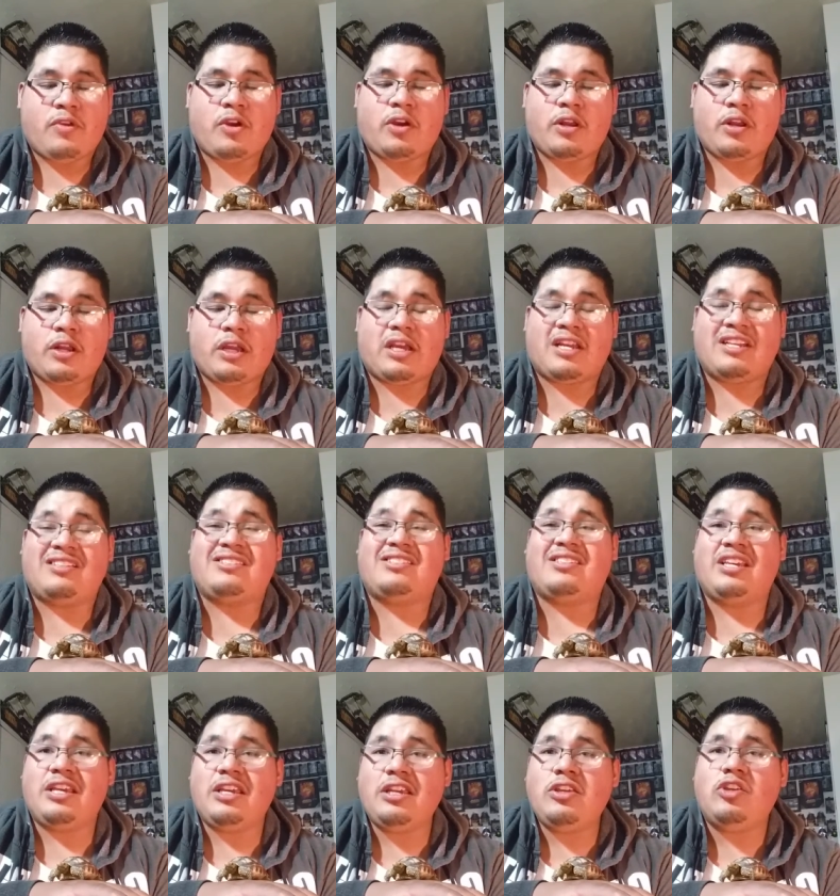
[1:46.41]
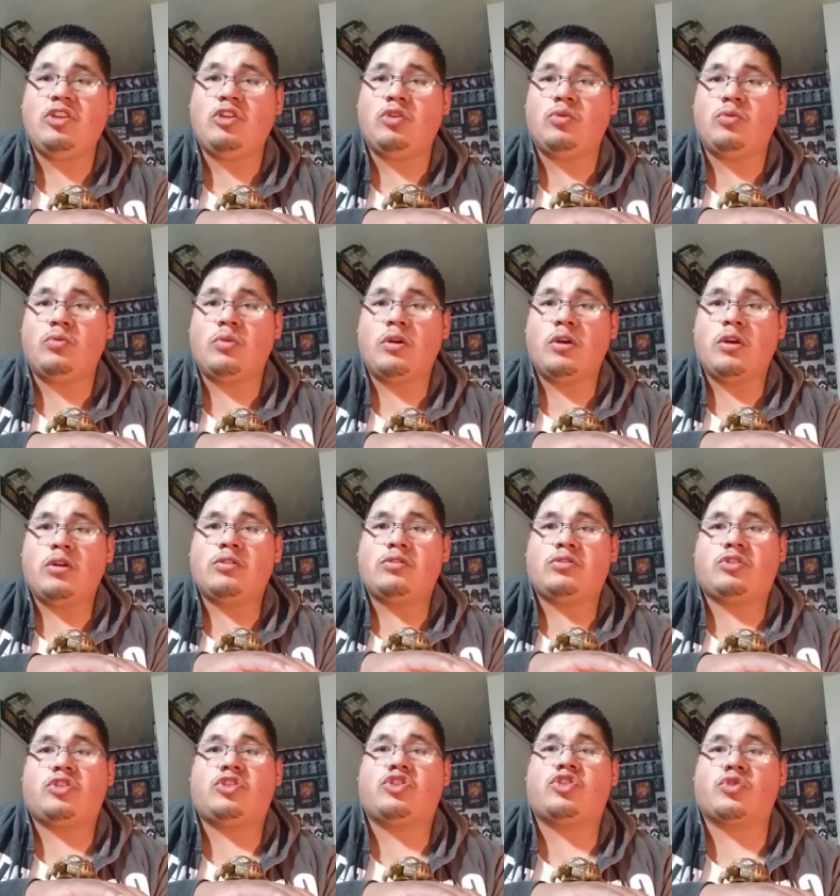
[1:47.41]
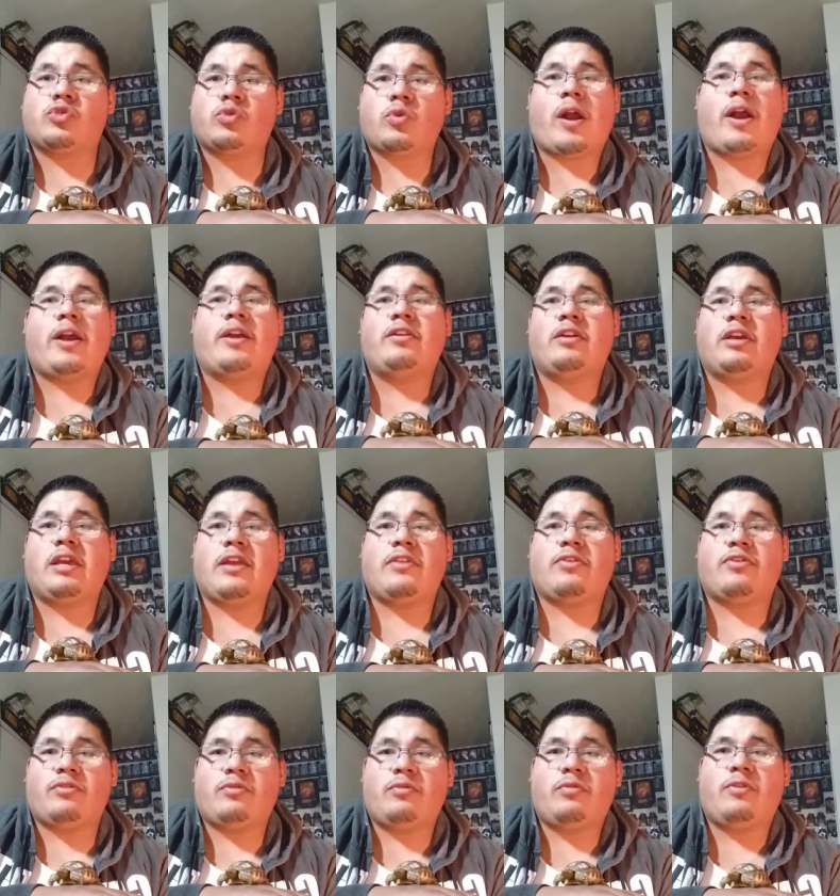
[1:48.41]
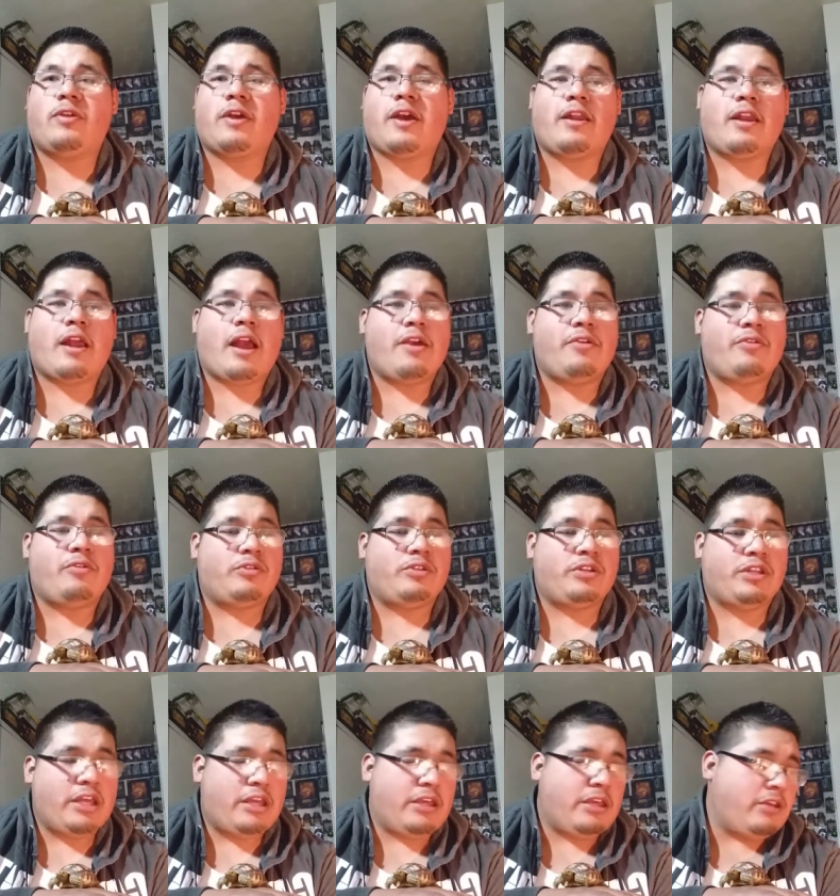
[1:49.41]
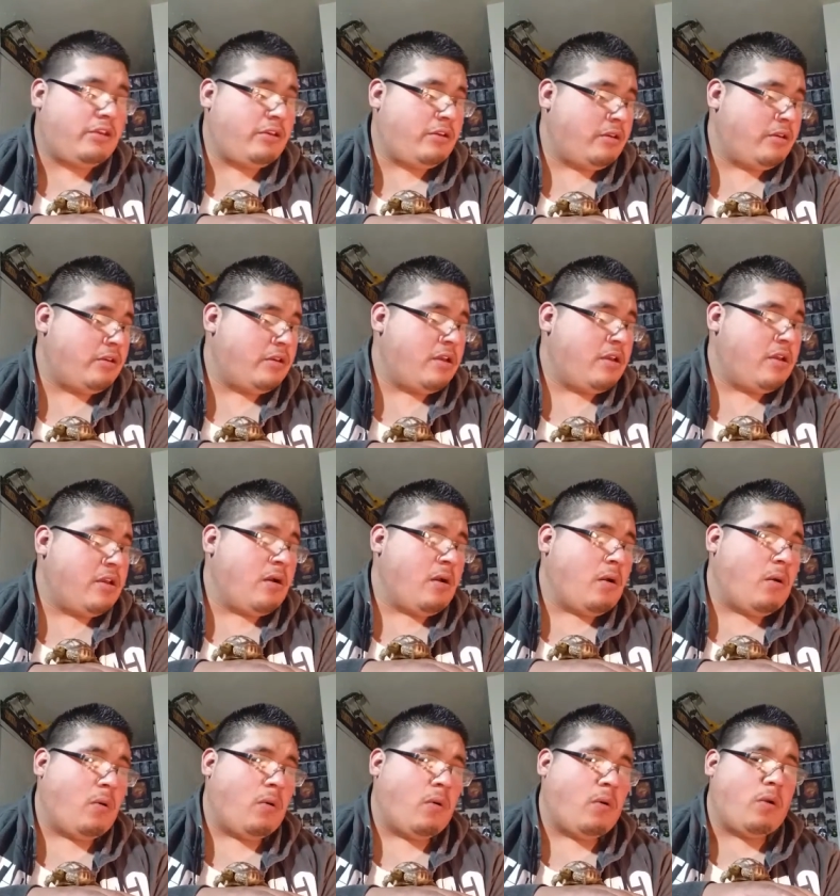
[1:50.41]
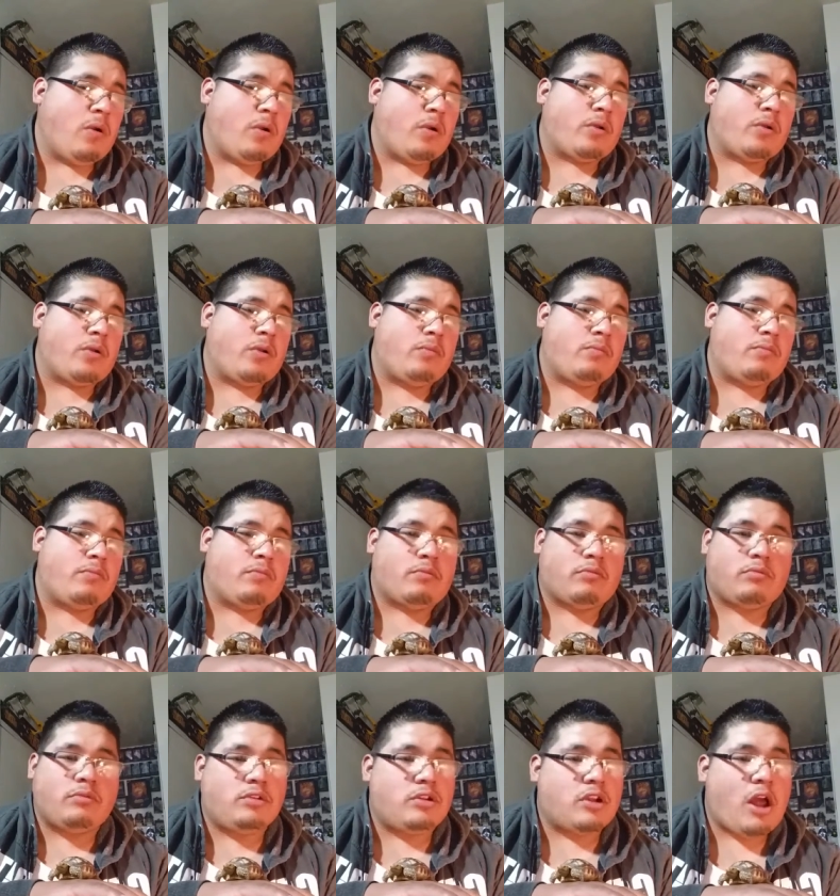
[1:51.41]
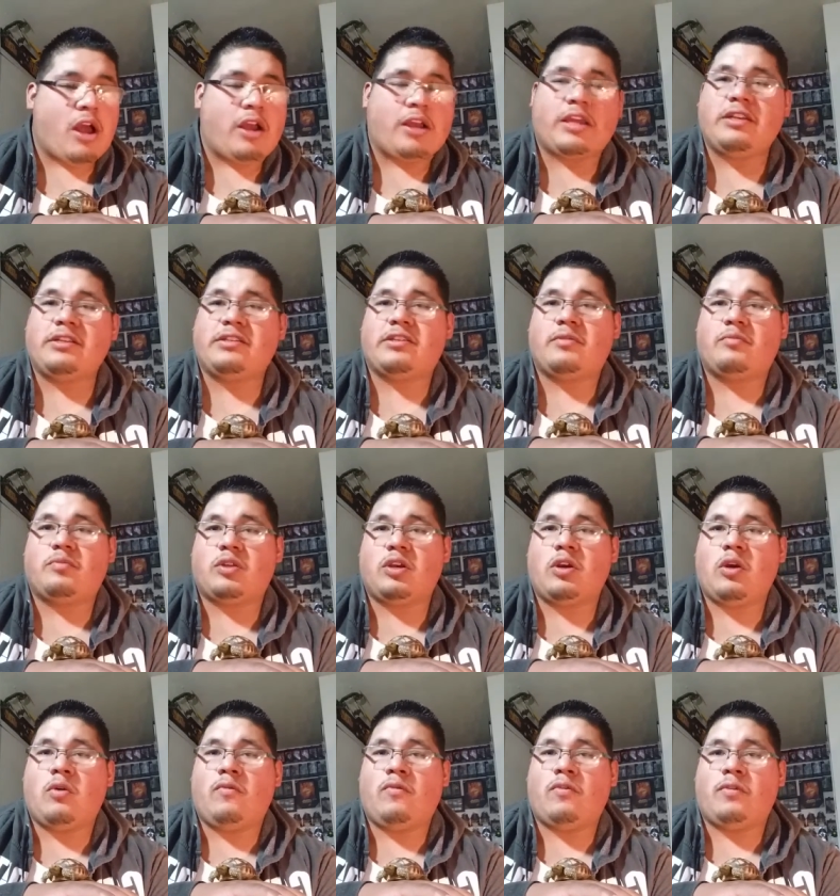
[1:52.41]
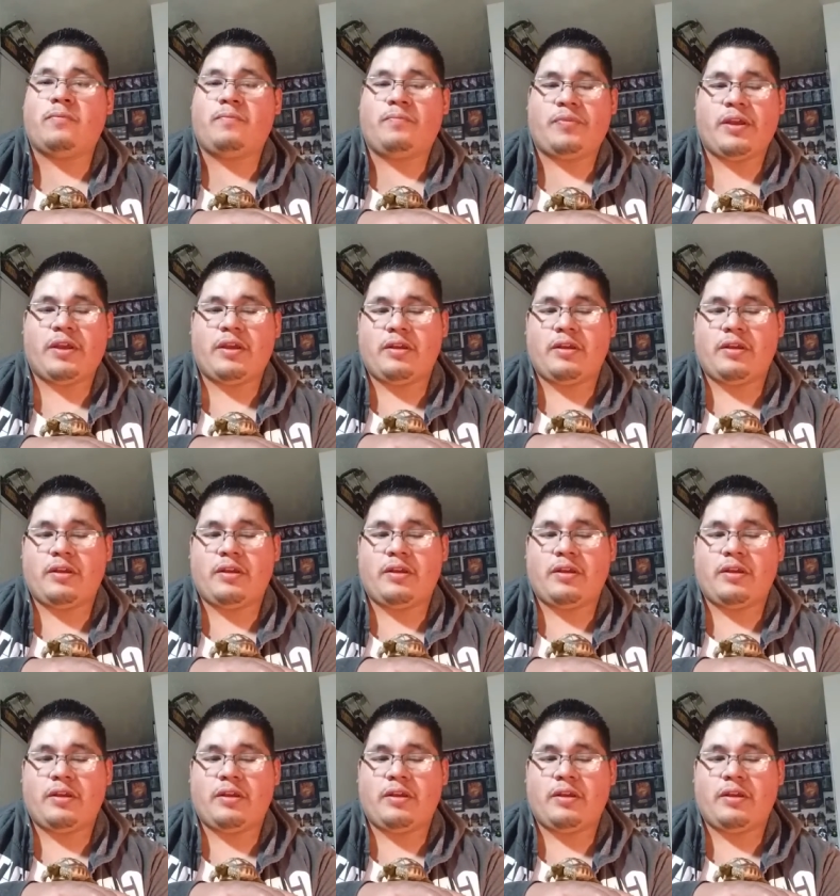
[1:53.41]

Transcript: they're going to continue to try to get through that, either digging or knocking something over.